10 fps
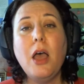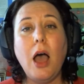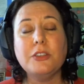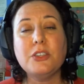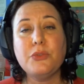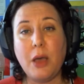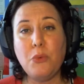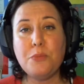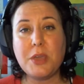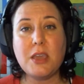Uh, so, that will
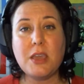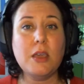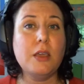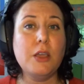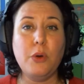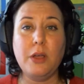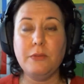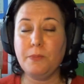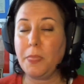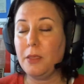be, you know, a,
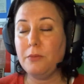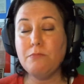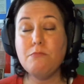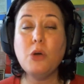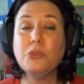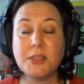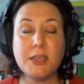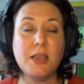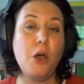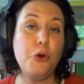
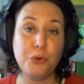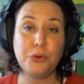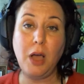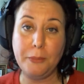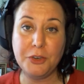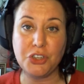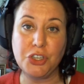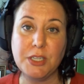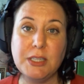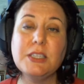mostly homebrew
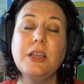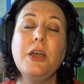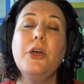competitions